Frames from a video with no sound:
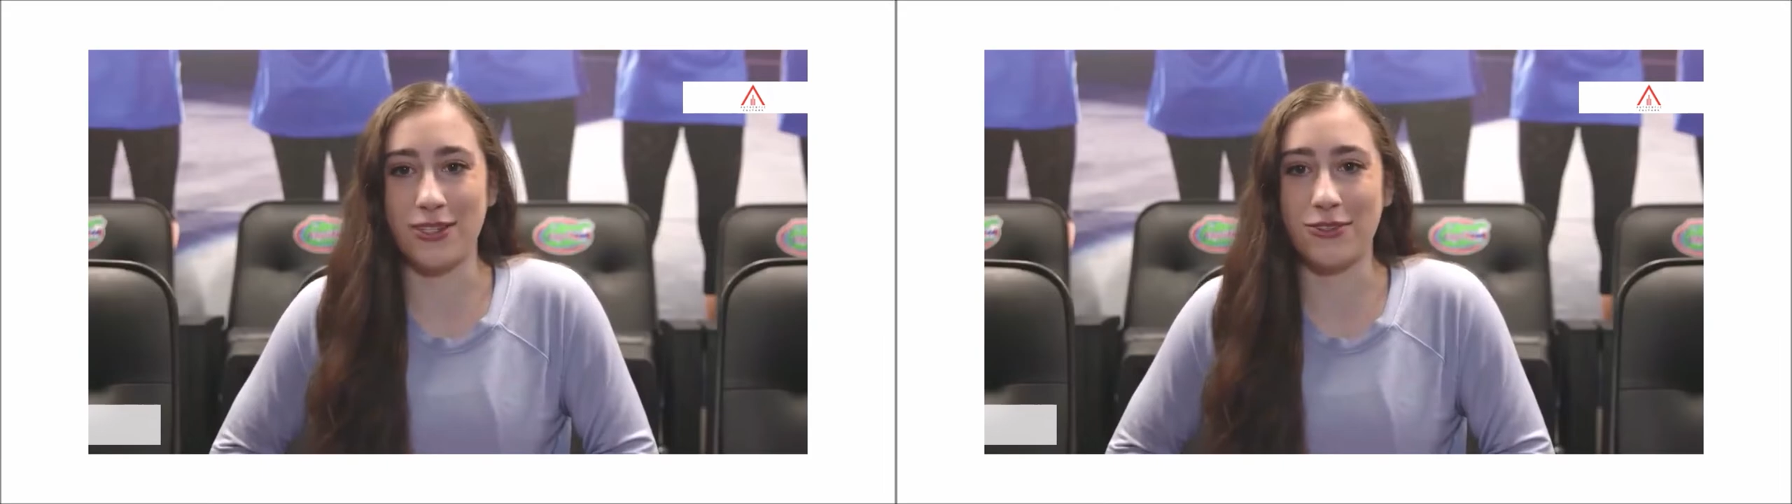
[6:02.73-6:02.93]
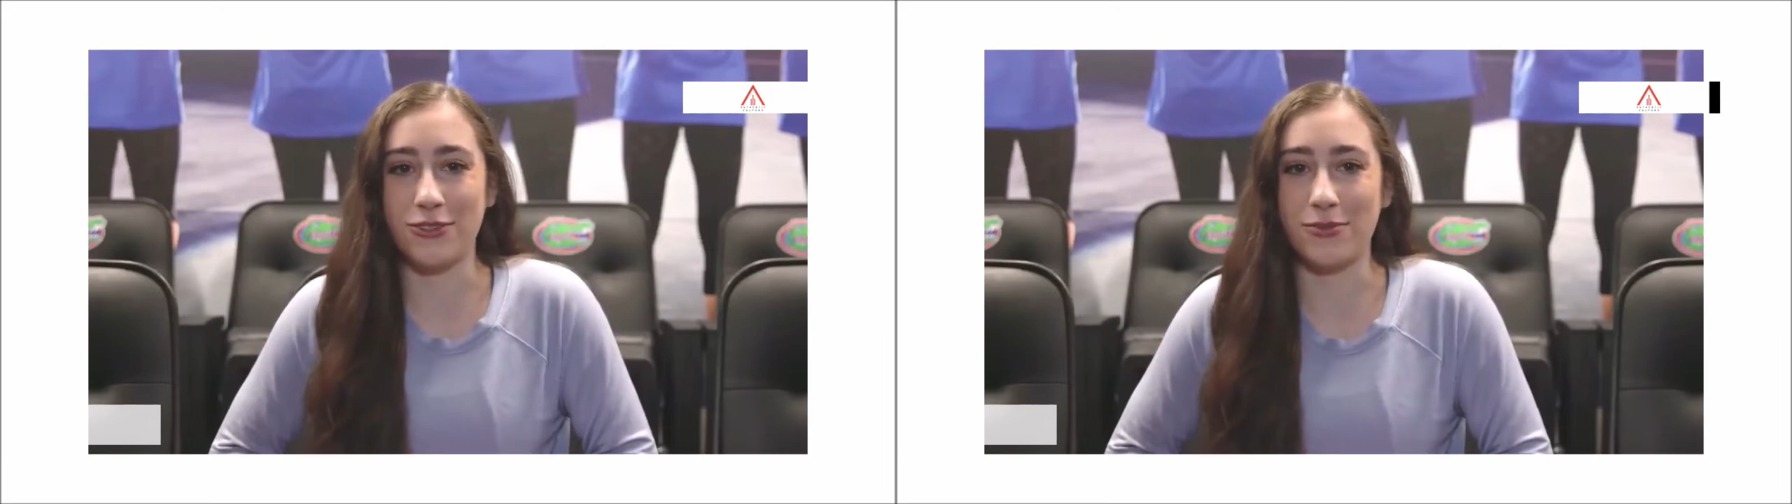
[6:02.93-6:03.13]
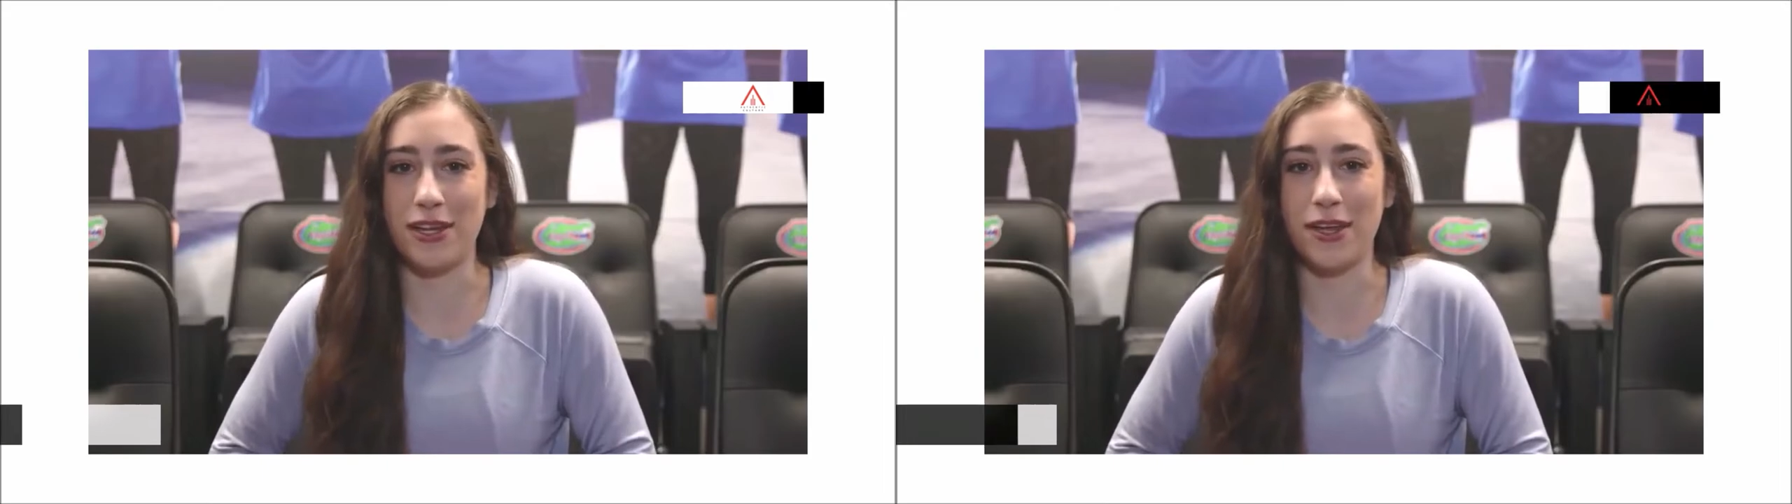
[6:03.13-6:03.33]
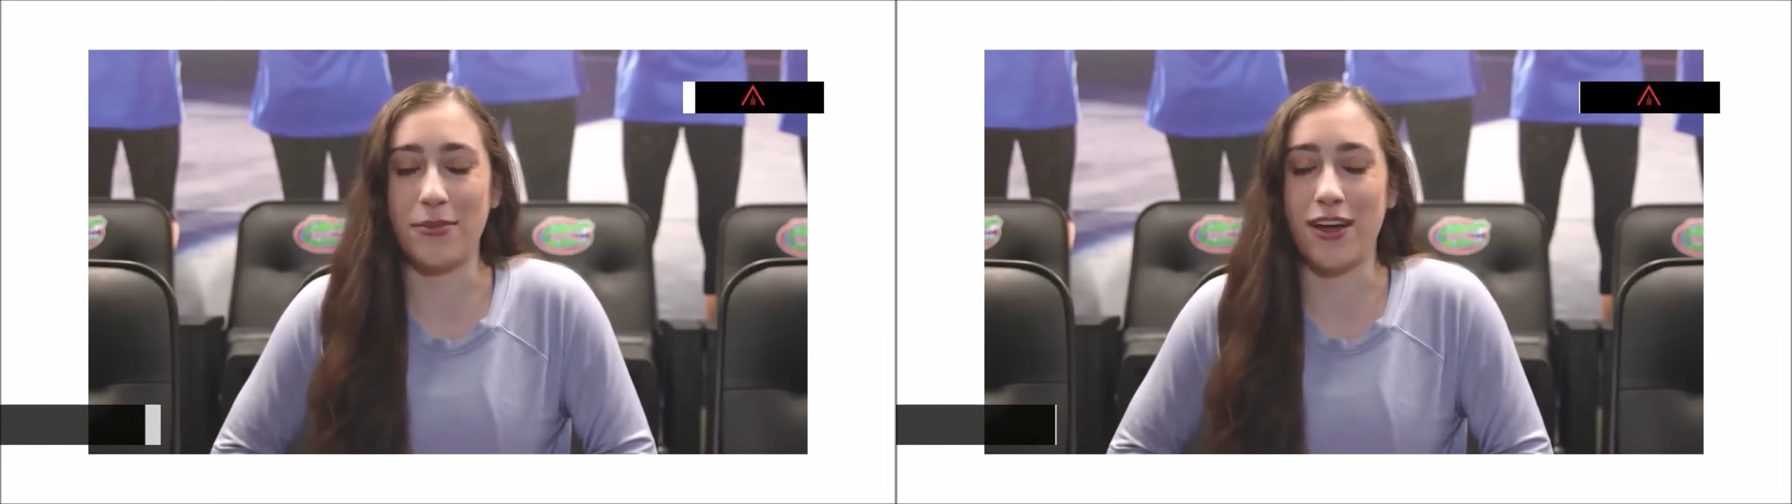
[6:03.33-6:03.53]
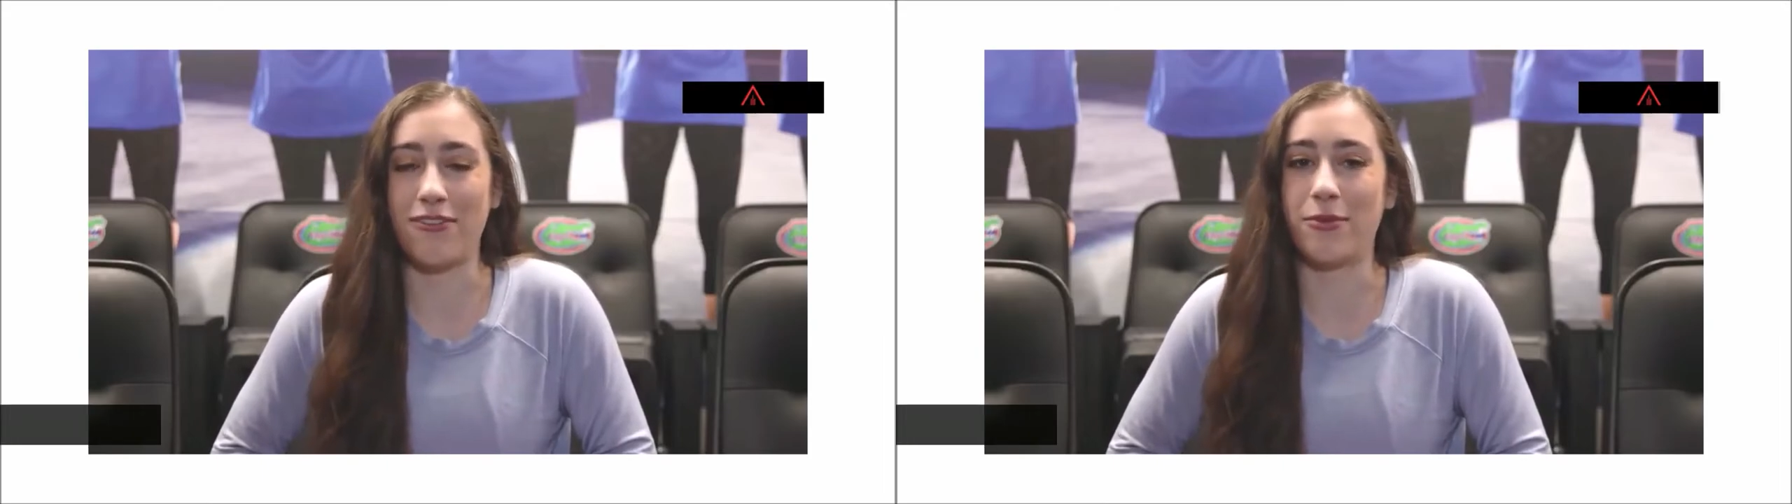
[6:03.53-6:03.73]
social media
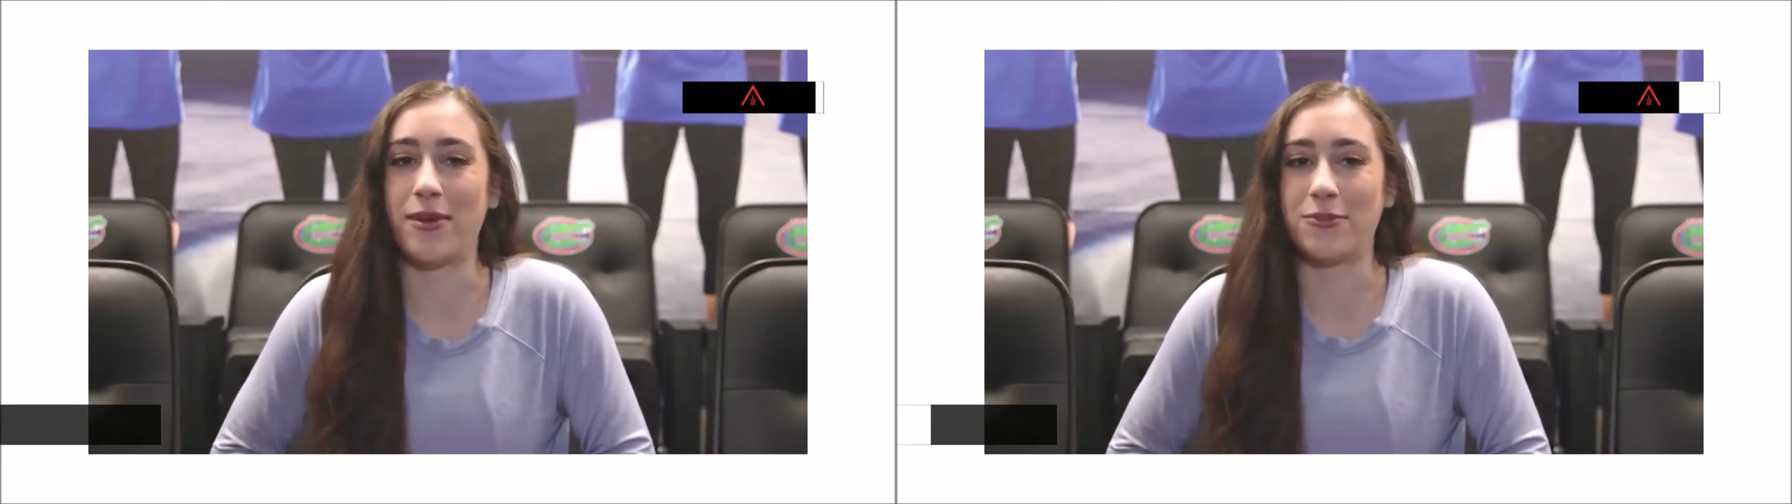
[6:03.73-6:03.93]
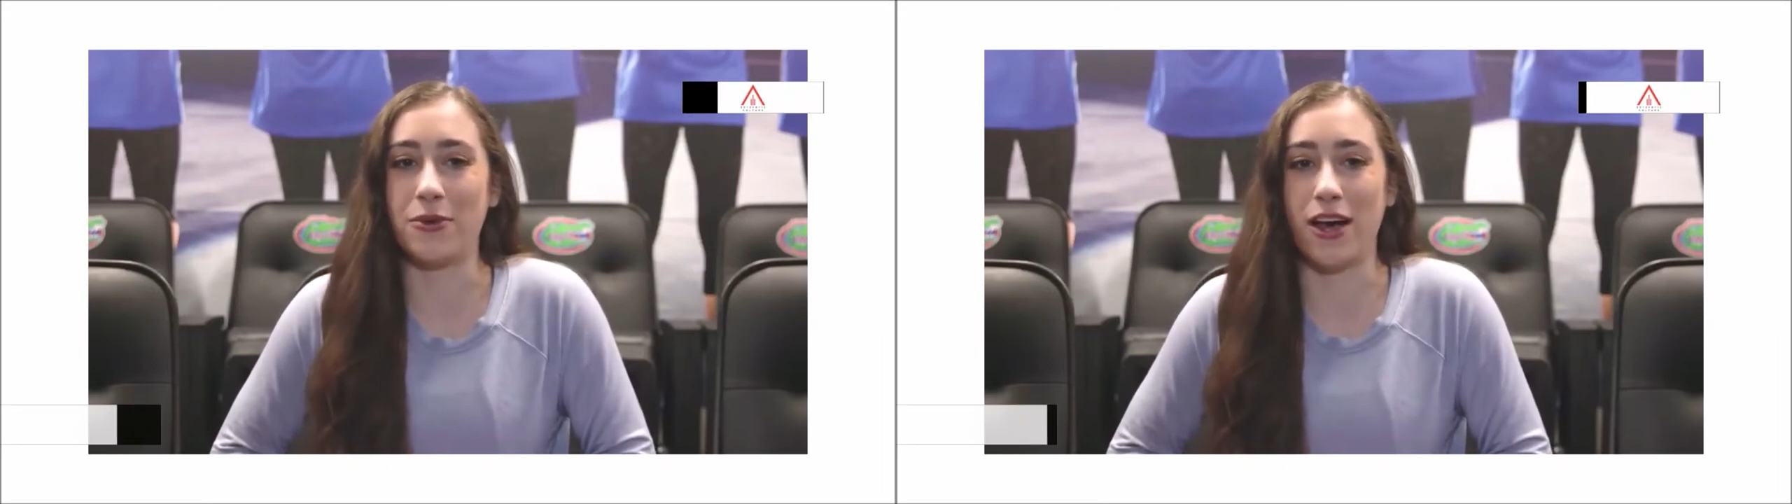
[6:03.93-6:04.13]
platform as